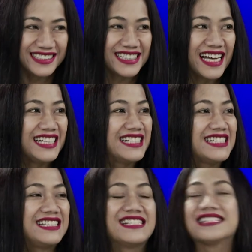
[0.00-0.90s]
said it's
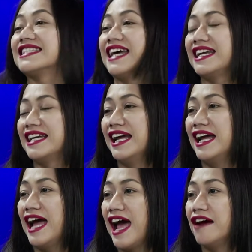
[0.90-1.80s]
just like
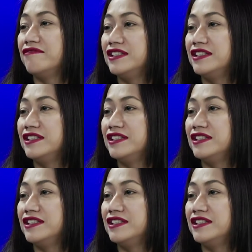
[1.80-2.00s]
having